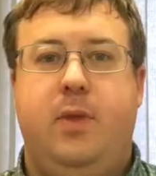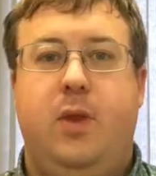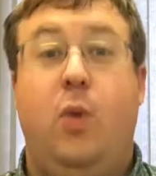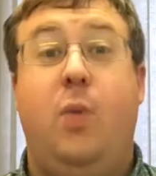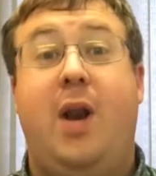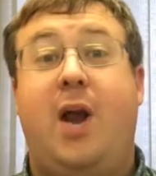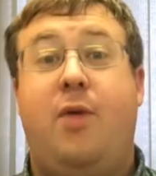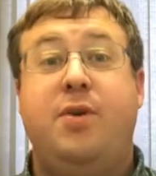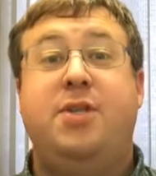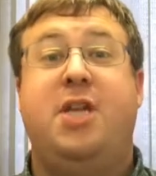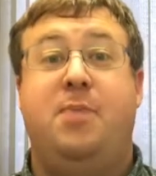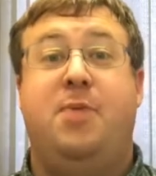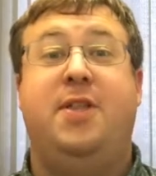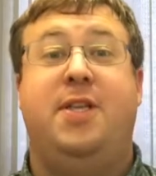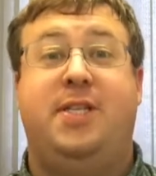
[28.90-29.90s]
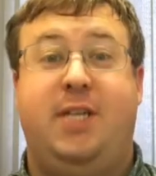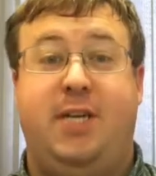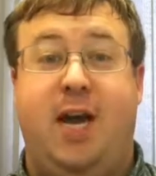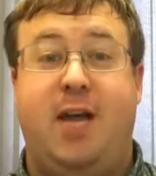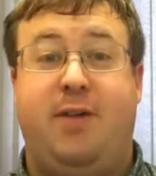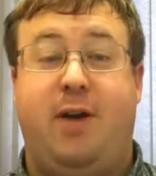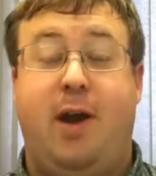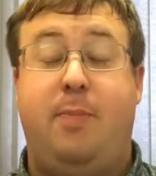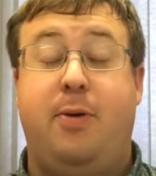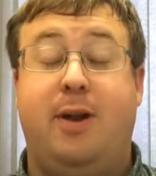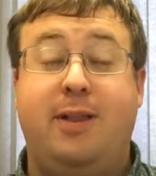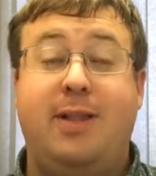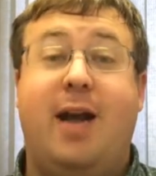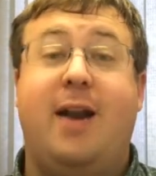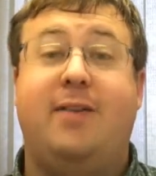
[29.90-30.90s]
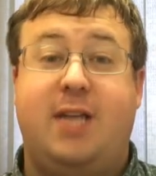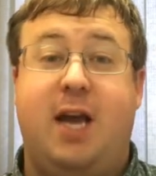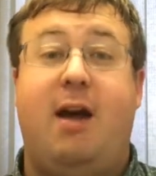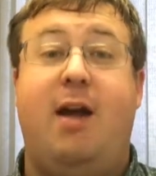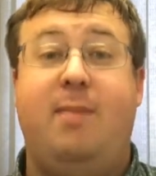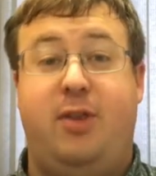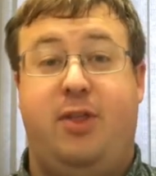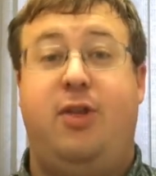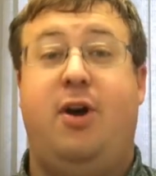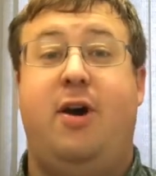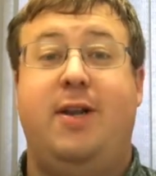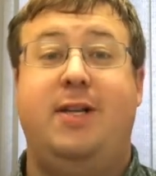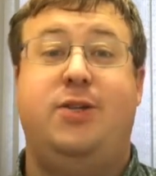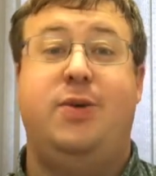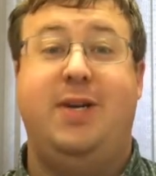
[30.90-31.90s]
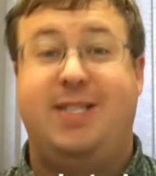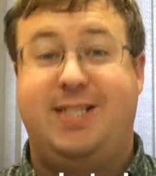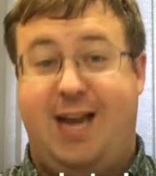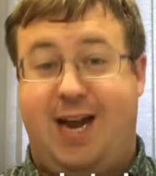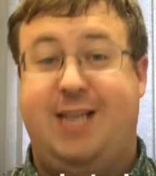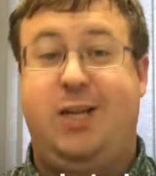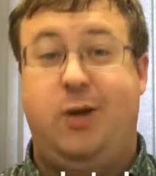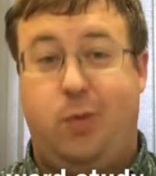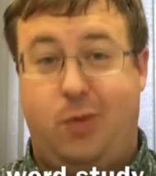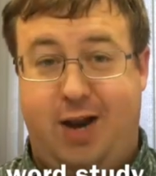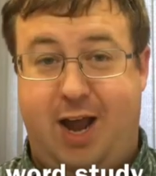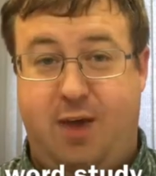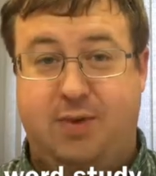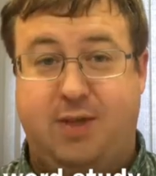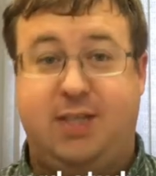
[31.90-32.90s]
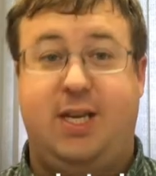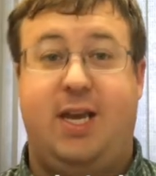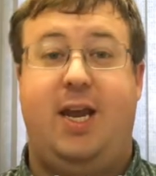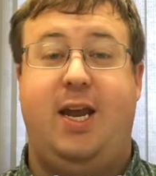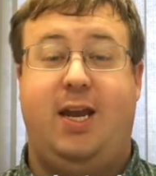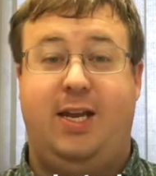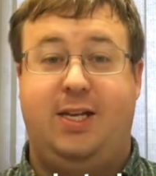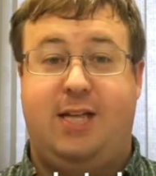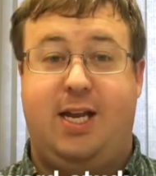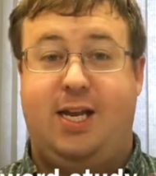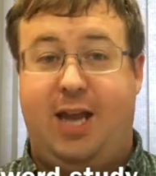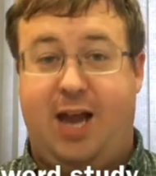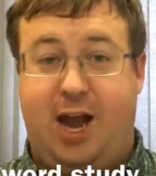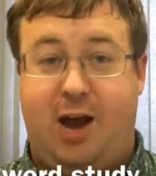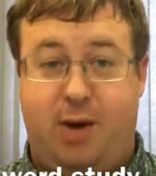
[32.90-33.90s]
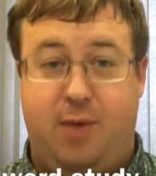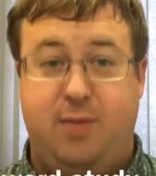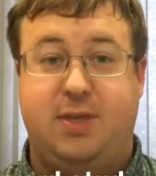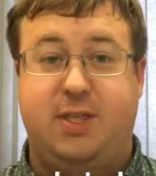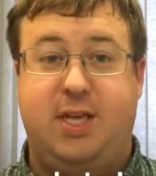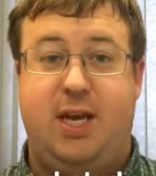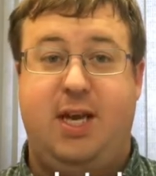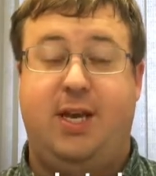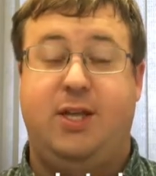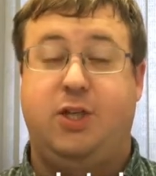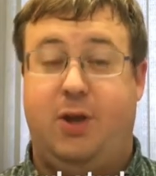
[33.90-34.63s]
When I originally put this together, I put a lot of time and thought into exactly what I was saying and exactly how I was saying it,